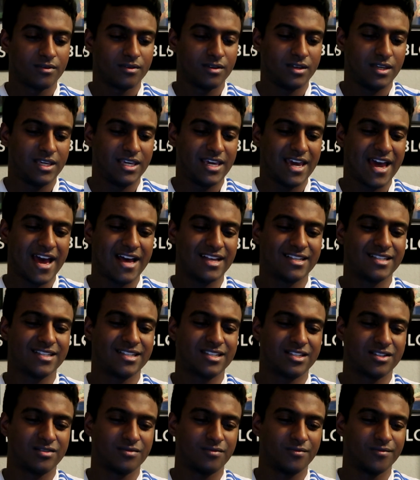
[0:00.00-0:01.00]

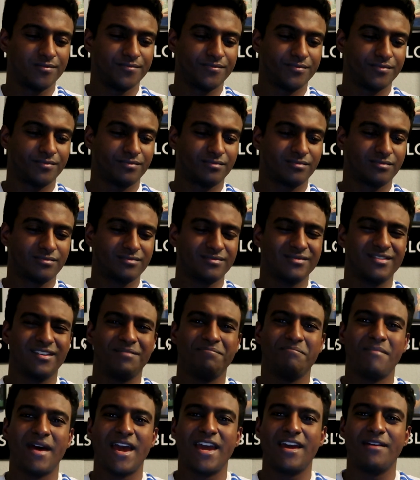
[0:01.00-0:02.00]
Yes,
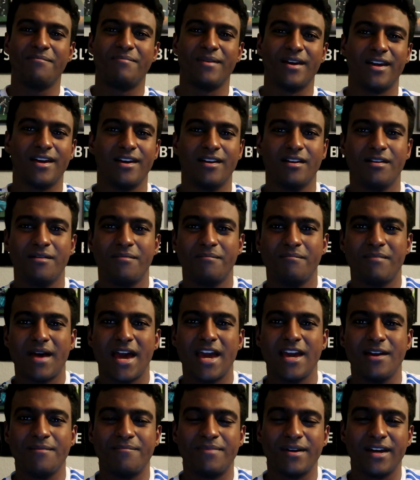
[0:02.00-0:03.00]
Maybe.
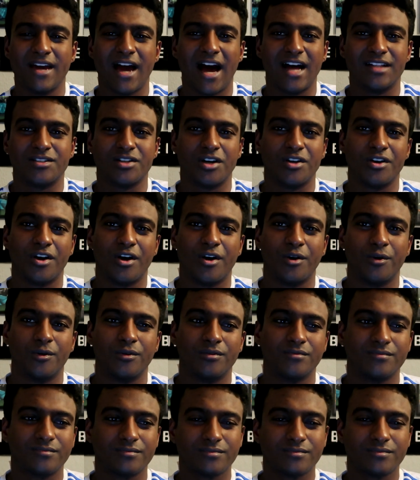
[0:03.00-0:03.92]
I don't know.